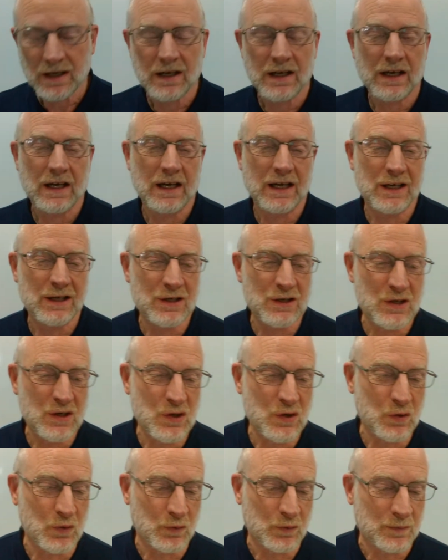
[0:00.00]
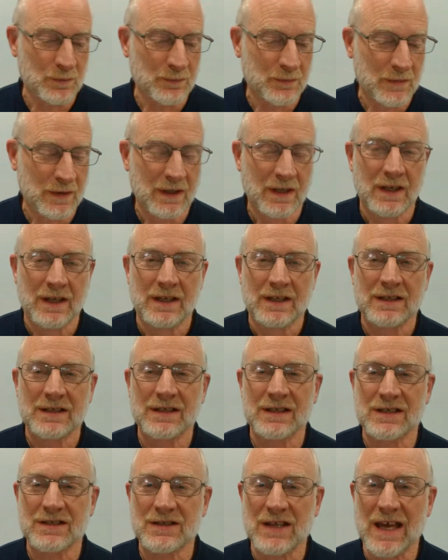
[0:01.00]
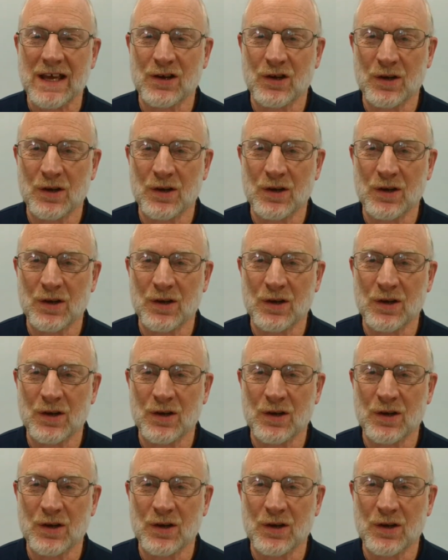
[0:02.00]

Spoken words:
and new. Does that all